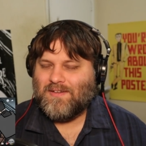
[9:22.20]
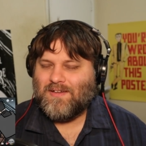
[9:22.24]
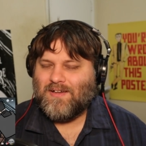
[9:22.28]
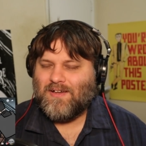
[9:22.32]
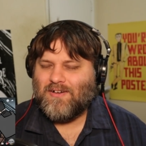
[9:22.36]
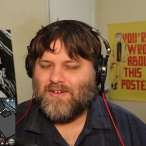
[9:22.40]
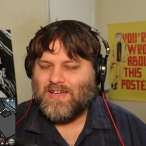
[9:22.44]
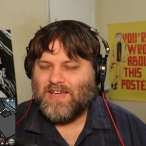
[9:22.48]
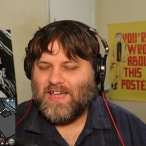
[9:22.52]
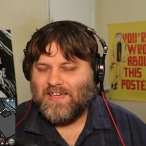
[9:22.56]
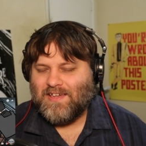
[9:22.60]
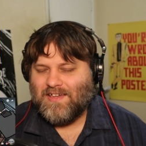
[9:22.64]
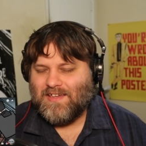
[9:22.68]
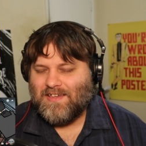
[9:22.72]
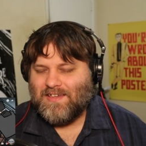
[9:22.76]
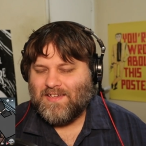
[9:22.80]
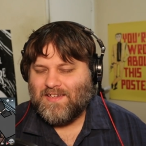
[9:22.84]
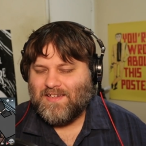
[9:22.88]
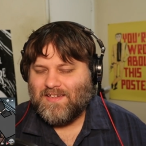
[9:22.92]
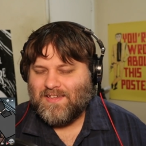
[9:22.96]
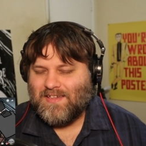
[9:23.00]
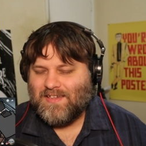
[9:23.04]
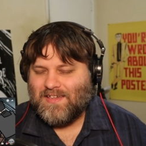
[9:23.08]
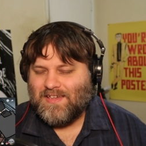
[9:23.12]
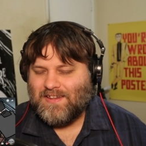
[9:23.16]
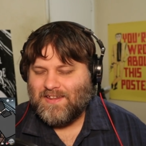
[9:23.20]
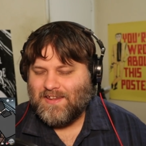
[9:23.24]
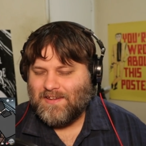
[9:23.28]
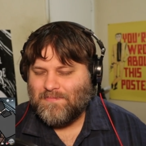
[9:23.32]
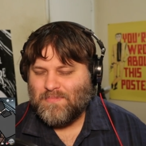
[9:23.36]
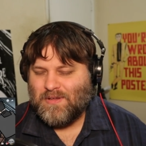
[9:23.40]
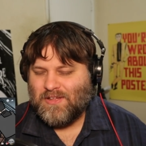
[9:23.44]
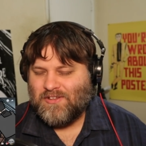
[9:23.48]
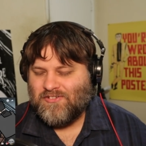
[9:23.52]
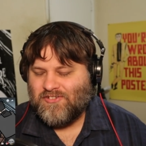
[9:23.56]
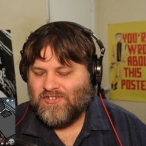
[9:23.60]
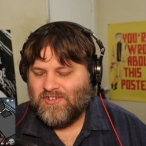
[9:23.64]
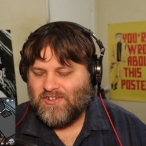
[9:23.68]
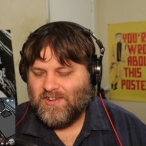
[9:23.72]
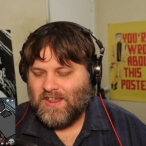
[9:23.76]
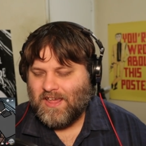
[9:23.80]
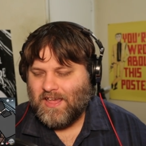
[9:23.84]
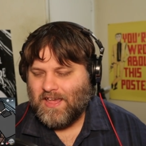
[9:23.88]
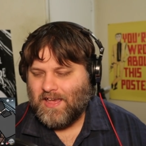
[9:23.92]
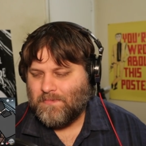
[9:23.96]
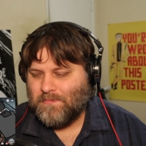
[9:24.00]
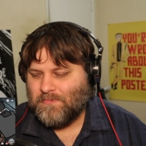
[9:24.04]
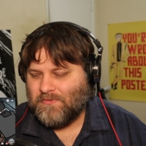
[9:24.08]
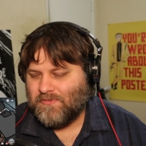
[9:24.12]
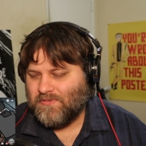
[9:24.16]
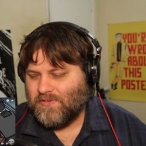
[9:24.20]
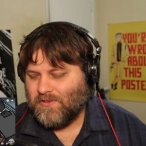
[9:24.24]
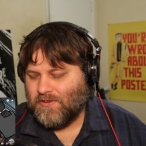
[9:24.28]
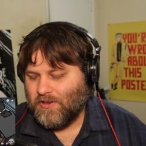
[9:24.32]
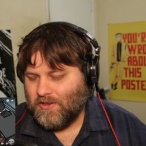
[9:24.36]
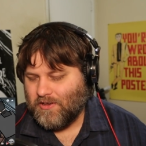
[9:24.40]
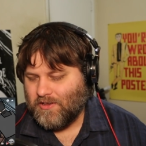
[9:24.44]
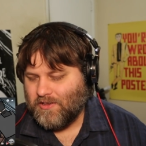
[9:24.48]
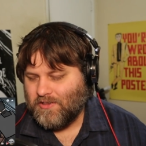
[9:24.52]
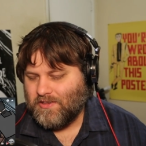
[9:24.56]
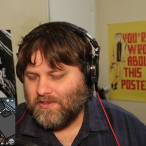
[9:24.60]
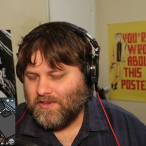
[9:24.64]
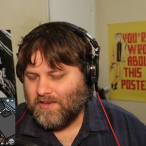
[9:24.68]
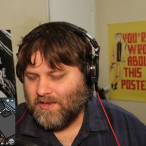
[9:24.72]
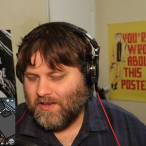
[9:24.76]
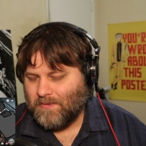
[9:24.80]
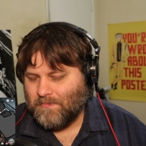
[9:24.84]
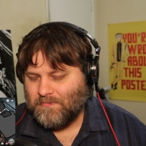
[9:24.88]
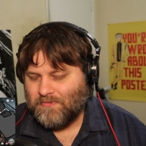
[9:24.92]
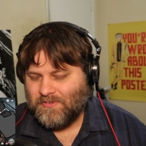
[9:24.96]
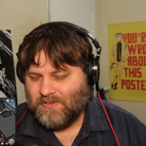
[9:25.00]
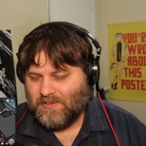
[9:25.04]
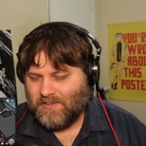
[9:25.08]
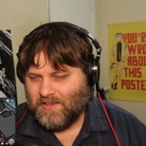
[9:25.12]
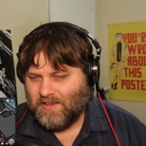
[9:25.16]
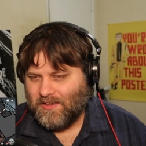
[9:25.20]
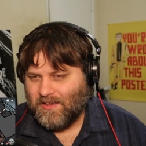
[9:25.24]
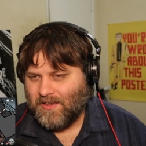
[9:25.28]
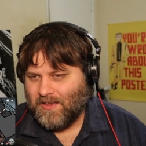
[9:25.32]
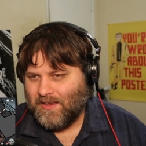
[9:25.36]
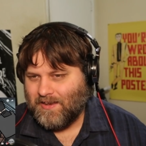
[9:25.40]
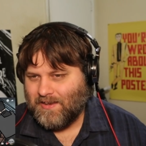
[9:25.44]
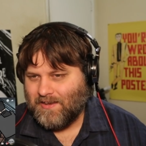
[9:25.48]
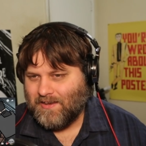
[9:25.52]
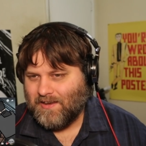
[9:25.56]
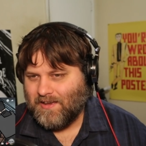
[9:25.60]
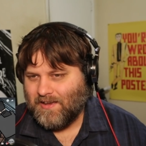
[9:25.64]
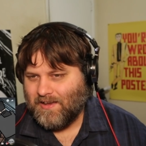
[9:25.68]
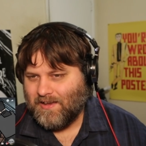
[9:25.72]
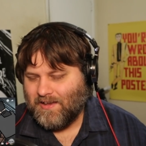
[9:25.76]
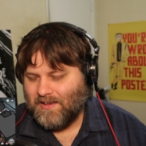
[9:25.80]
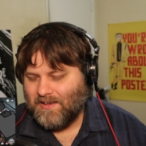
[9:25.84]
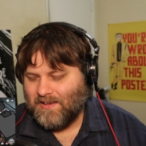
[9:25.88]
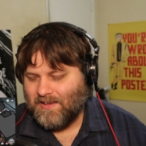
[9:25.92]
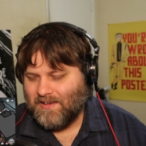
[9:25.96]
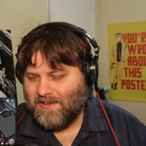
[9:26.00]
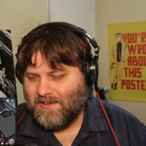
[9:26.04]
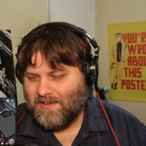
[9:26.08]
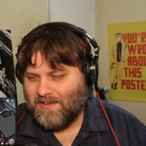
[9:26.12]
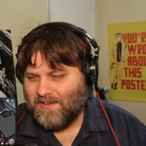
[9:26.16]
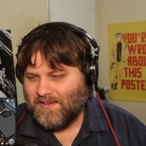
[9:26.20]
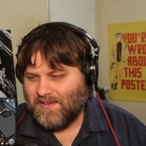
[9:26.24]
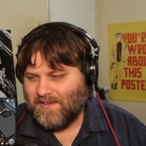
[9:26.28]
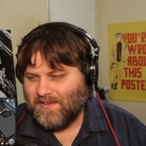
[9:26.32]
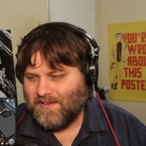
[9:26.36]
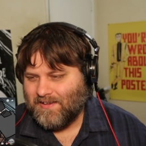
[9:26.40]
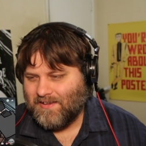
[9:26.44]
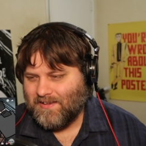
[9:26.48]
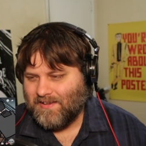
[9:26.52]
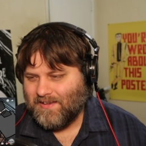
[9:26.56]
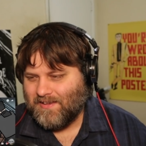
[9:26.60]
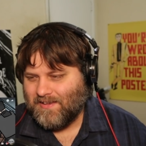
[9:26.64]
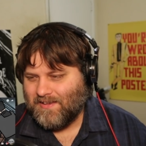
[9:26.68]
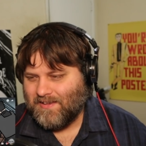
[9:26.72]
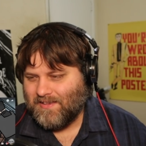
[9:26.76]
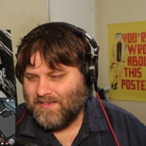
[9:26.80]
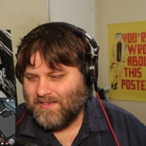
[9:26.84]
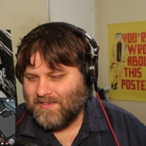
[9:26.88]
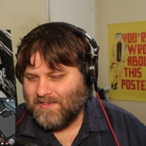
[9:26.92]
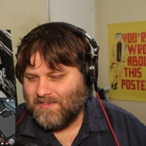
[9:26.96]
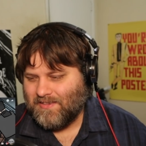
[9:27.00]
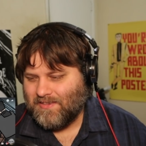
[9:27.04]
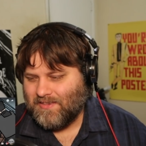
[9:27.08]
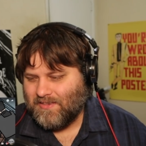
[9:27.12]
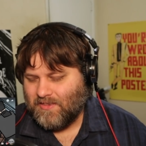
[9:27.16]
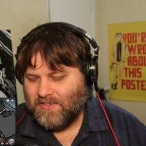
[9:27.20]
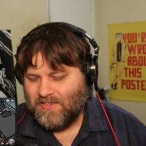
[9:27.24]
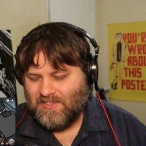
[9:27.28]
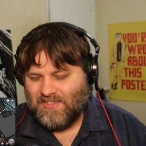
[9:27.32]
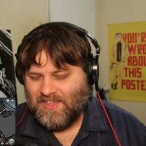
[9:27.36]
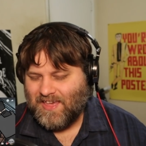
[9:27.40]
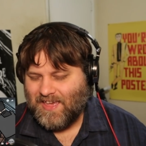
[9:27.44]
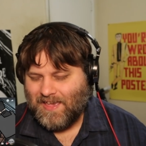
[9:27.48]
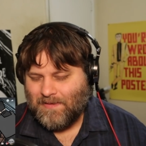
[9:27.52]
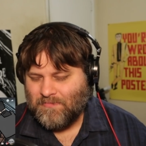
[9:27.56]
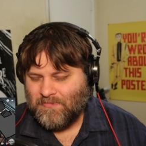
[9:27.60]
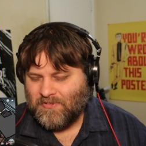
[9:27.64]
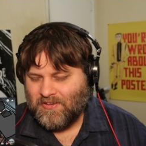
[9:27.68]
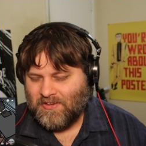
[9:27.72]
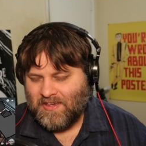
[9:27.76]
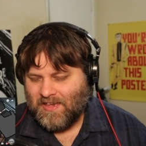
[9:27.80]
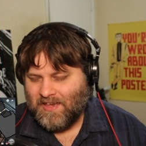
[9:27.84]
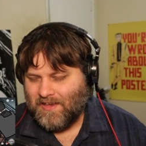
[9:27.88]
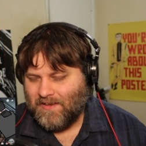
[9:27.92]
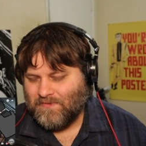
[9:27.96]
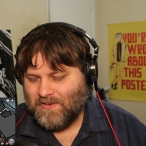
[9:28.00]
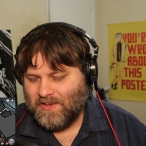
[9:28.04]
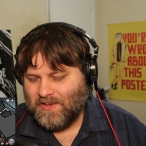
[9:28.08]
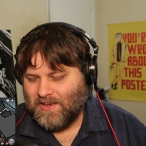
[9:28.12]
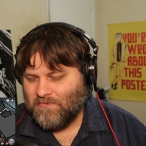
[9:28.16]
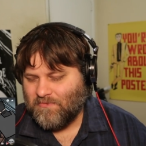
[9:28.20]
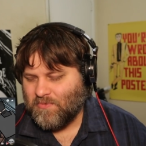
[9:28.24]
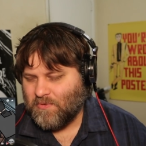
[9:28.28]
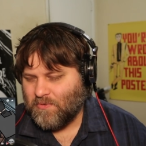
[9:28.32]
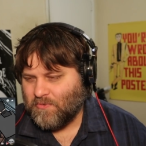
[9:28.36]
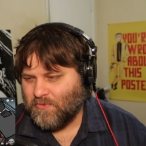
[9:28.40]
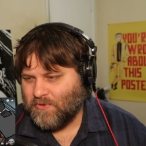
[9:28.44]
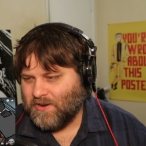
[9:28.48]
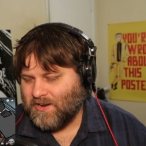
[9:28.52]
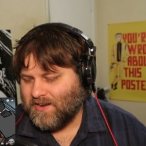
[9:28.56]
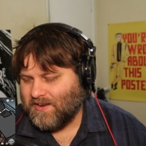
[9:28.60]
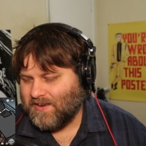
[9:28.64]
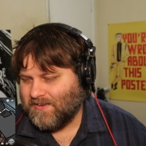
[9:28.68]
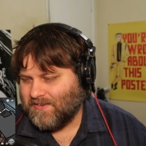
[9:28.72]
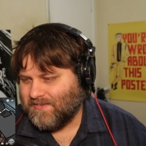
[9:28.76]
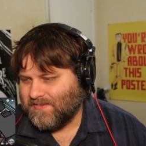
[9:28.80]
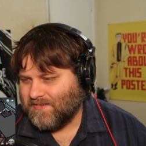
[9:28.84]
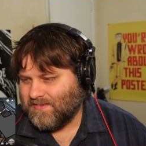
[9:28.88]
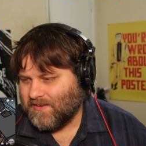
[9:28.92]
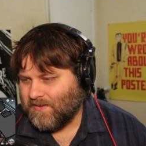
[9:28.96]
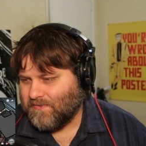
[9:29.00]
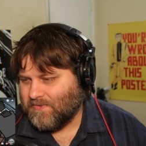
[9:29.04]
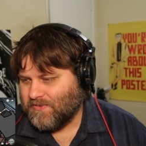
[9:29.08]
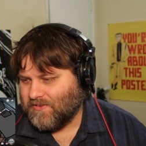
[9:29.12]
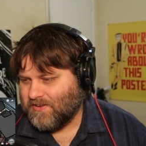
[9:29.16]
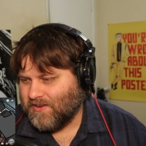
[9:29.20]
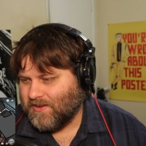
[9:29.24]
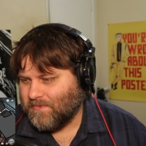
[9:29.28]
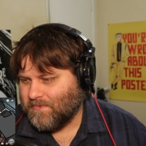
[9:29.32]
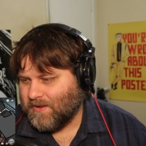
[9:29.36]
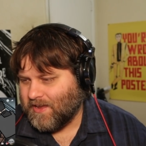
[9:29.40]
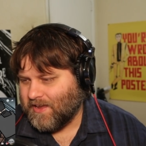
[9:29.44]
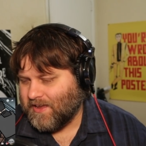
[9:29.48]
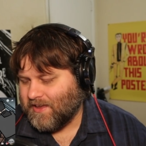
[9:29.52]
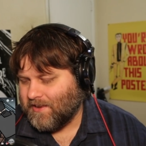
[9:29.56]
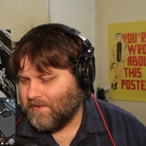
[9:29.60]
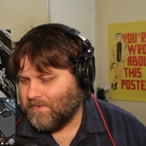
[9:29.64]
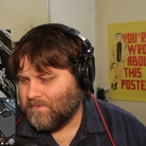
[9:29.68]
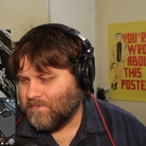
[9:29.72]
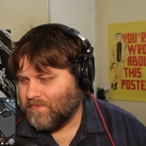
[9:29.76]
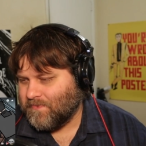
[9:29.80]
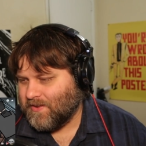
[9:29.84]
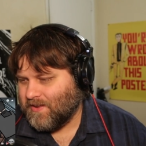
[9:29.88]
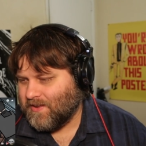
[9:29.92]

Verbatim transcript: Okay, he did mention Eps, Epsilon, uh, the MTF. I can't remember what it is off the top of my head.